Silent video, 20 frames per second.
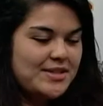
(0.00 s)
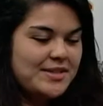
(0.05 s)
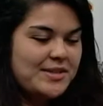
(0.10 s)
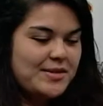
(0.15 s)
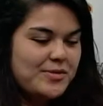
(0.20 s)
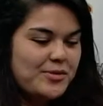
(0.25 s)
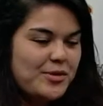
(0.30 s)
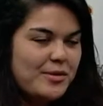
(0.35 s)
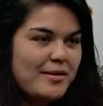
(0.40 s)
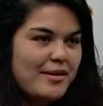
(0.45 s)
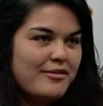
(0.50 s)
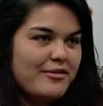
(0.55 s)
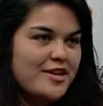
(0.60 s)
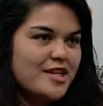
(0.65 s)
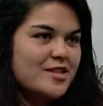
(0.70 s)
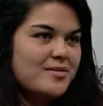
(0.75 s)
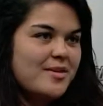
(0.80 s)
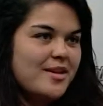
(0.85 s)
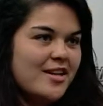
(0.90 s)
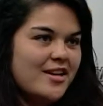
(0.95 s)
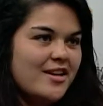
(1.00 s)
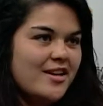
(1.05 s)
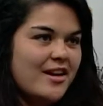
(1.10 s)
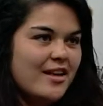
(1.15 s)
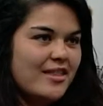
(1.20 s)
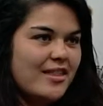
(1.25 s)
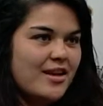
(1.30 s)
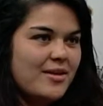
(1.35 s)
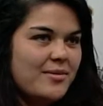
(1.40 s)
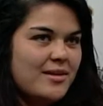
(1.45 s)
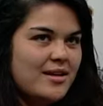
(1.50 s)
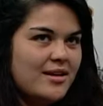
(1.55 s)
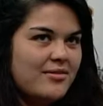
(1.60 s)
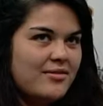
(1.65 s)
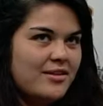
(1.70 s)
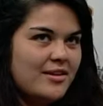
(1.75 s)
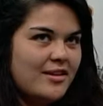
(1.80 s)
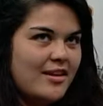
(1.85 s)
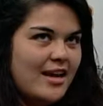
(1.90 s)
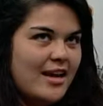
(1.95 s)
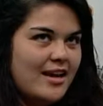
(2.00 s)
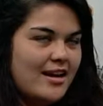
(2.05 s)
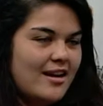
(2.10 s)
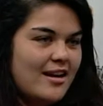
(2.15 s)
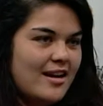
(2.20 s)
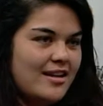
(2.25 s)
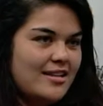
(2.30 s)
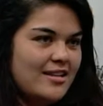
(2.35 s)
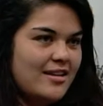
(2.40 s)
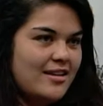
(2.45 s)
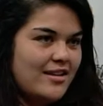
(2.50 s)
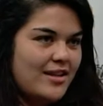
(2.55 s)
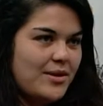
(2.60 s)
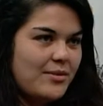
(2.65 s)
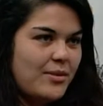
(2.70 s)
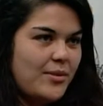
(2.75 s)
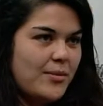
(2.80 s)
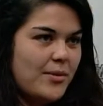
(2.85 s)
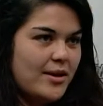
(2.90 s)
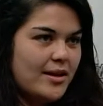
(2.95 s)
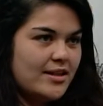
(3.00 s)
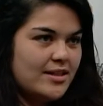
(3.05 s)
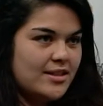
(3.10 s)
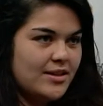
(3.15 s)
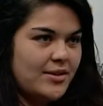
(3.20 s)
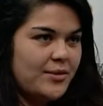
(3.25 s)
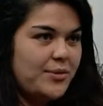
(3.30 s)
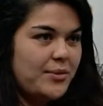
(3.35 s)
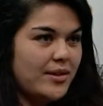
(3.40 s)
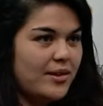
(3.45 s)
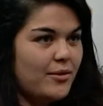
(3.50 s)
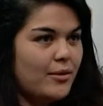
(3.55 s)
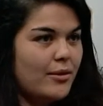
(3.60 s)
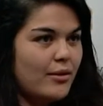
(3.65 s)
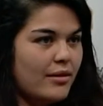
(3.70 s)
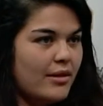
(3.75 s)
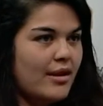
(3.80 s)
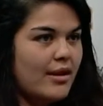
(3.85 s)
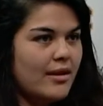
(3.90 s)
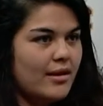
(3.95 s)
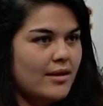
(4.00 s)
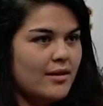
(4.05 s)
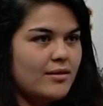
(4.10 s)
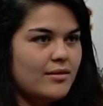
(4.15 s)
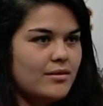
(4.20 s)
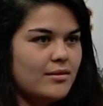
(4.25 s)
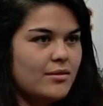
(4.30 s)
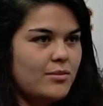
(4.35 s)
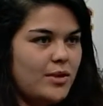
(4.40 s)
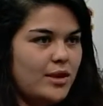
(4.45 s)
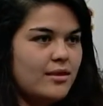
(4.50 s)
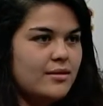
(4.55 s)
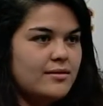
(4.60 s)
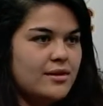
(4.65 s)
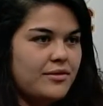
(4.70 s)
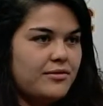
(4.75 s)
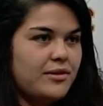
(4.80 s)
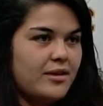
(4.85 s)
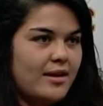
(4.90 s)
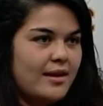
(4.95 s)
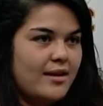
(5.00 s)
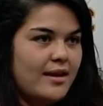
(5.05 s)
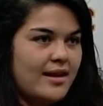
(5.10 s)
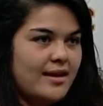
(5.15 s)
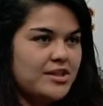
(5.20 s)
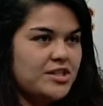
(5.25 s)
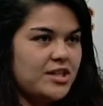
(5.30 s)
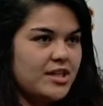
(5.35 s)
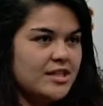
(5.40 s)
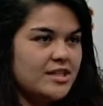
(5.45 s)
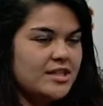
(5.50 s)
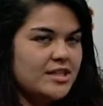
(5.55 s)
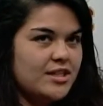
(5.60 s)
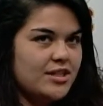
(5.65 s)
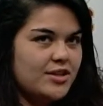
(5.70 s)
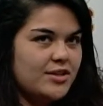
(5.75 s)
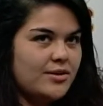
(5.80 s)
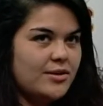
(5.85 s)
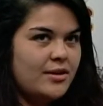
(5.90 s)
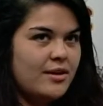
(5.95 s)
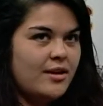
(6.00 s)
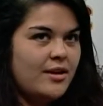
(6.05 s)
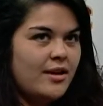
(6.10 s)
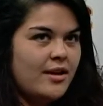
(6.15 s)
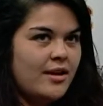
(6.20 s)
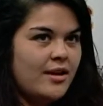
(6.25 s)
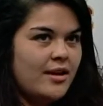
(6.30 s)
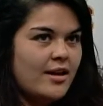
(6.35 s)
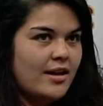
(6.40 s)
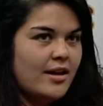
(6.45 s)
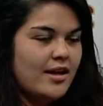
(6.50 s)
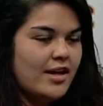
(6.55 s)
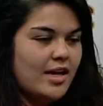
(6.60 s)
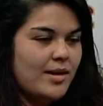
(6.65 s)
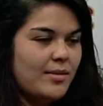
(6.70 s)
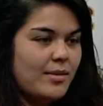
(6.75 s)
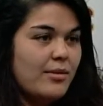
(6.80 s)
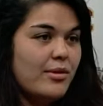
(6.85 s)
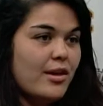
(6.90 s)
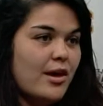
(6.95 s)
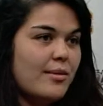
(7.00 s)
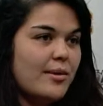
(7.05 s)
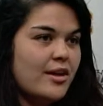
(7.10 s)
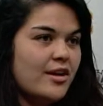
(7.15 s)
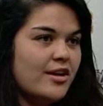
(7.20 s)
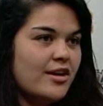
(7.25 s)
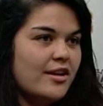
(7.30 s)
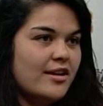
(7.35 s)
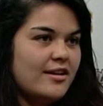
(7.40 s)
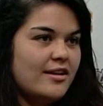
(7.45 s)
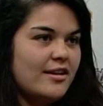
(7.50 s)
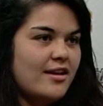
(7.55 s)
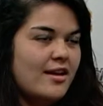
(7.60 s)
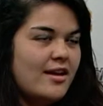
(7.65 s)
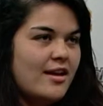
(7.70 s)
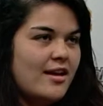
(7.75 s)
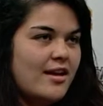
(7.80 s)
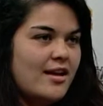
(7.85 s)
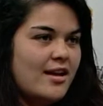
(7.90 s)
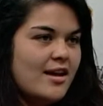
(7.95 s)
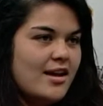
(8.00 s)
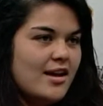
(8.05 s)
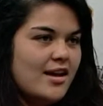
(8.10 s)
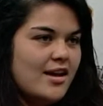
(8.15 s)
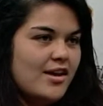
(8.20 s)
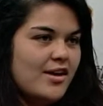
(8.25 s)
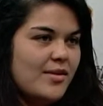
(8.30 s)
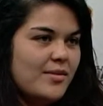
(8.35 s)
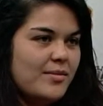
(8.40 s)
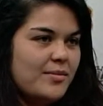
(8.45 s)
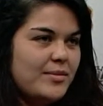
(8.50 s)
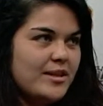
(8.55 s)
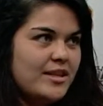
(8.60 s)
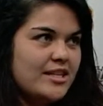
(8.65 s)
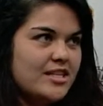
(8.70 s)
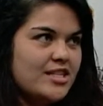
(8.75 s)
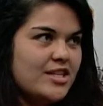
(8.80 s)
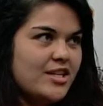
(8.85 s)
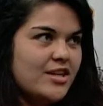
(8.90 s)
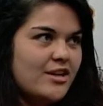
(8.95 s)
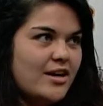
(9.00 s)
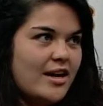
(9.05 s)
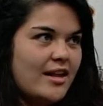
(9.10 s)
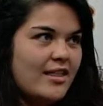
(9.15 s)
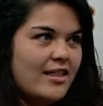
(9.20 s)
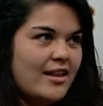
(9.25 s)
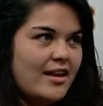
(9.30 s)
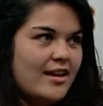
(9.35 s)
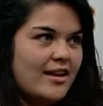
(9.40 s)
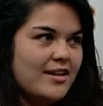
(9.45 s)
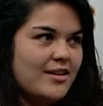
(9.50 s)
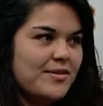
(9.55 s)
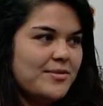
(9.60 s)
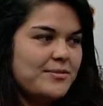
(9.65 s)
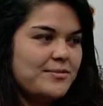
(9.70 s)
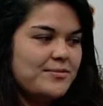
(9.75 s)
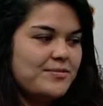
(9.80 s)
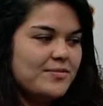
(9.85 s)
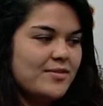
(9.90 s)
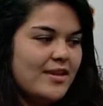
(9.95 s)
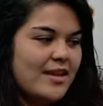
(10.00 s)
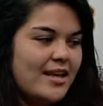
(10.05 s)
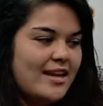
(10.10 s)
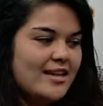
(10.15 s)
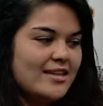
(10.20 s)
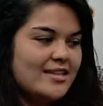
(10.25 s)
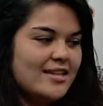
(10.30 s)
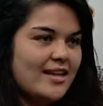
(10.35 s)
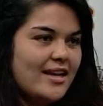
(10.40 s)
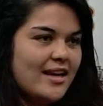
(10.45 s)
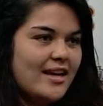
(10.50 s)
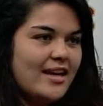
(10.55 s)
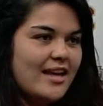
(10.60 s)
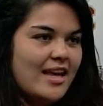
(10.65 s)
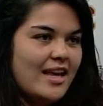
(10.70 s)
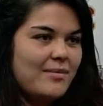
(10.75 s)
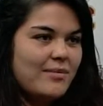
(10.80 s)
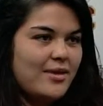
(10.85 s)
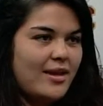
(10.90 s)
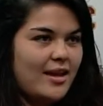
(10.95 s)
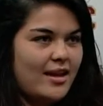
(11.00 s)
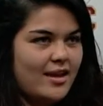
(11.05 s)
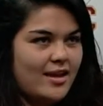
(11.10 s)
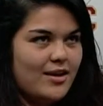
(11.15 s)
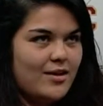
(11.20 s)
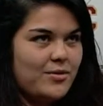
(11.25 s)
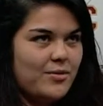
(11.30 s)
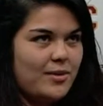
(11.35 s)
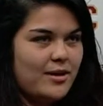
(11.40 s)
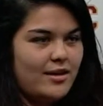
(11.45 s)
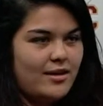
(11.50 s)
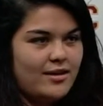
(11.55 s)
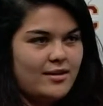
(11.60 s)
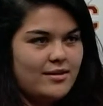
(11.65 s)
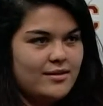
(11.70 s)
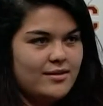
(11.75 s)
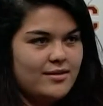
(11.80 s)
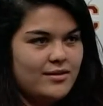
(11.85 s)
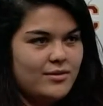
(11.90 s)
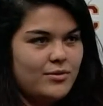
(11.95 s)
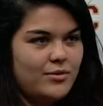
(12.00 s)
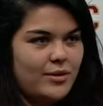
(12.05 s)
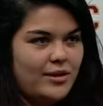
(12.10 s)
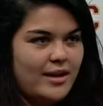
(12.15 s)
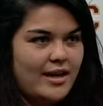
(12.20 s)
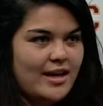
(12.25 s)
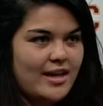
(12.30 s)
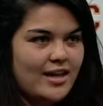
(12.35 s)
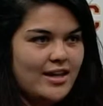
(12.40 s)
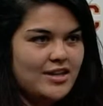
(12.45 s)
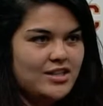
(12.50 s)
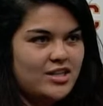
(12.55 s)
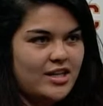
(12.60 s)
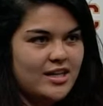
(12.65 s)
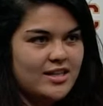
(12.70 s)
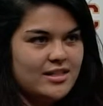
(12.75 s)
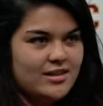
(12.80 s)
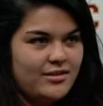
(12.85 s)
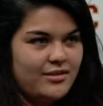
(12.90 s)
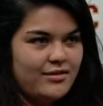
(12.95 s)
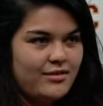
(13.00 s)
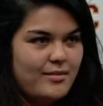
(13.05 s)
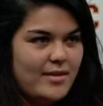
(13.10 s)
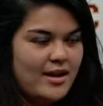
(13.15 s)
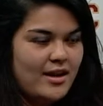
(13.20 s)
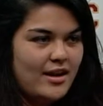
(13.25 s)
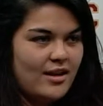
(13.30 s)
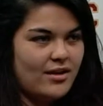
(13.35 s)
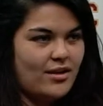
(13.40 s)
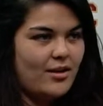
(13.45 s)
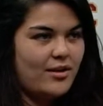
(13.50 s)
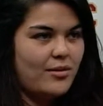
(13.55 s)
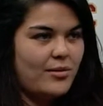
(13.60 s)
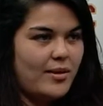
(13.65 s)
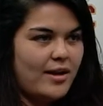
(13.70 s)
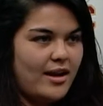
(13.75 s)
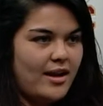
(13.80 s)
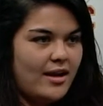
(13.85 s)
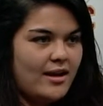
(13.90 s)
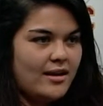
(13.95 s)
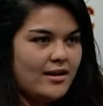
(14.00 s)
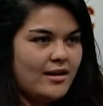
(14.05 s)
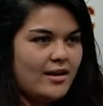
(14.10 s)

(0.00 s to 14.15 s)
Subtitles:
Well, my freshman year, I think we definitely had an idea that we wanted to go win the whole thing, and we definitely had a chance to, and we thought we could. And but this year, I think getting to that game, we really had a good chance of making it all the way.